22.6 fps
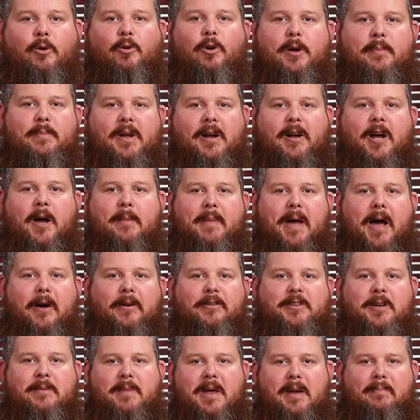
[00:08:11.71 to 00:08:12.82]
equipment come
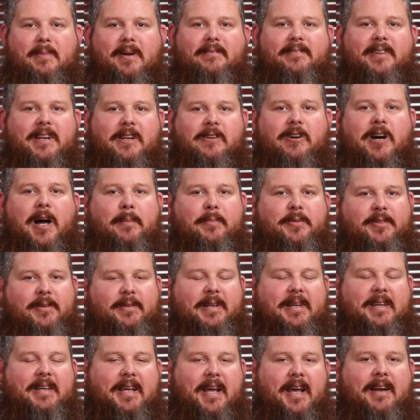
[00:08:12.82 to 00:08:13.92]
out to make my video
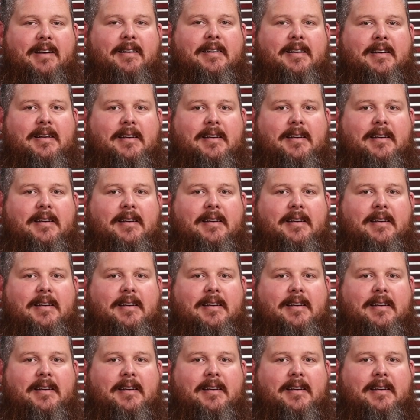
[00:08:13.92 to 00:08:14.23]
obsolete yet.